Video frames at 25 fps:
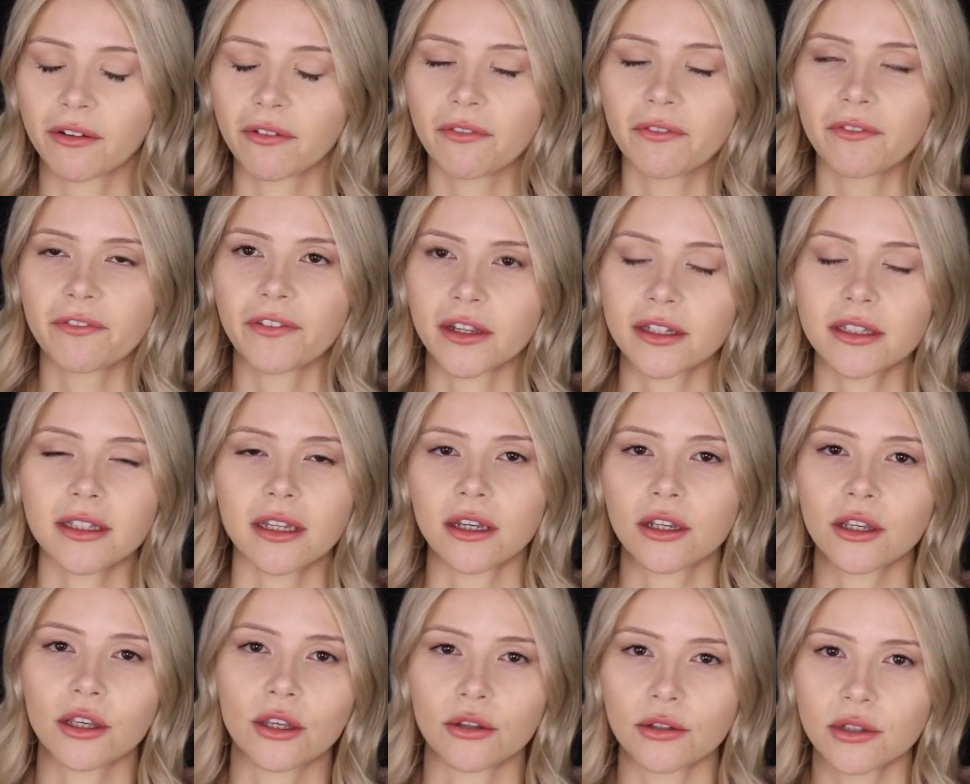falsely
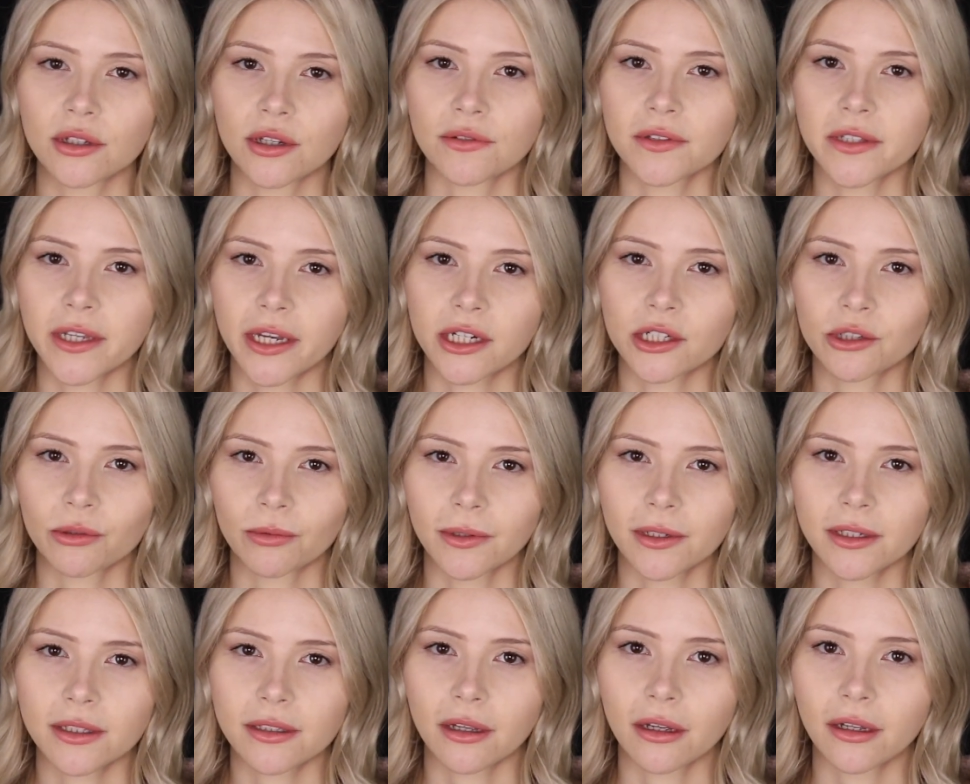accused of
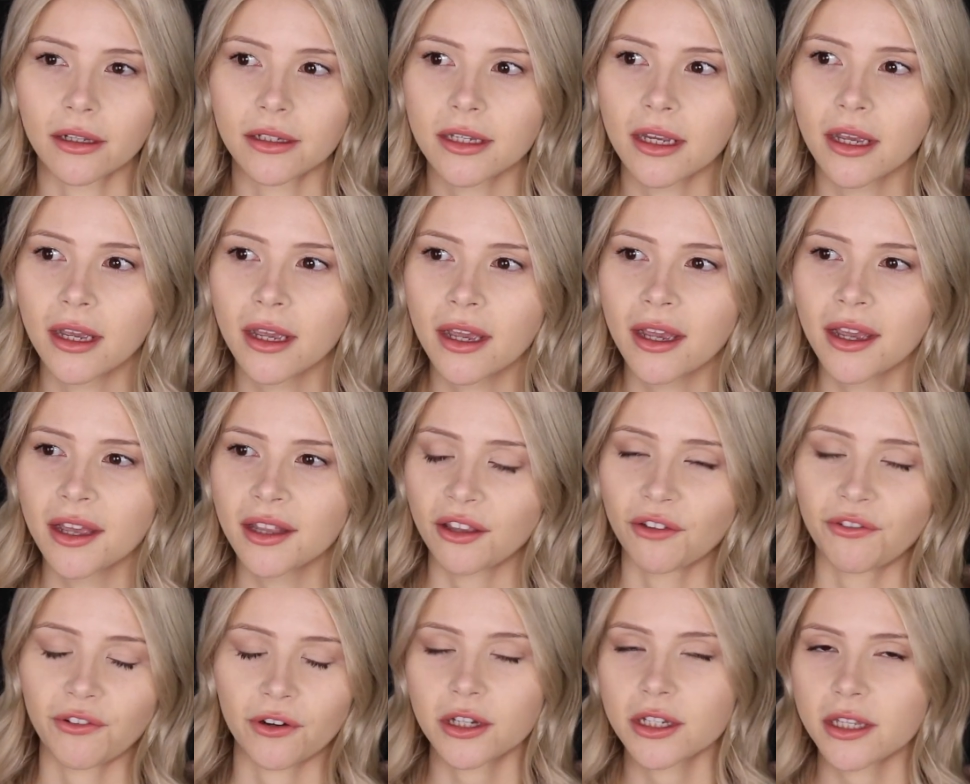sexual assault,
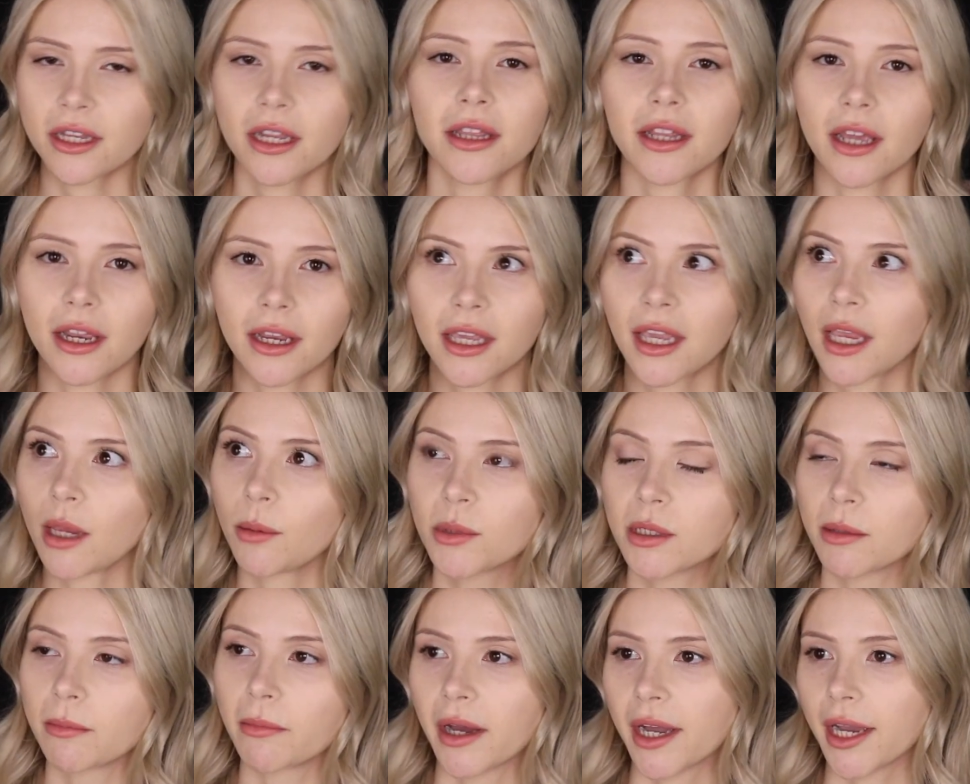the first thing that came
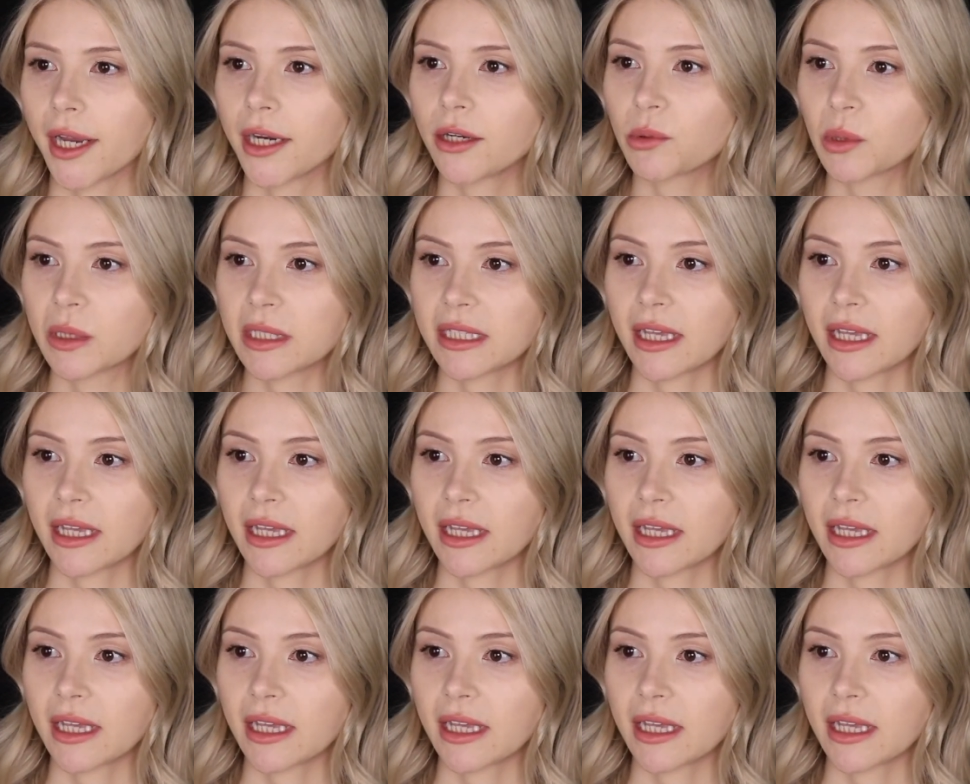to mind was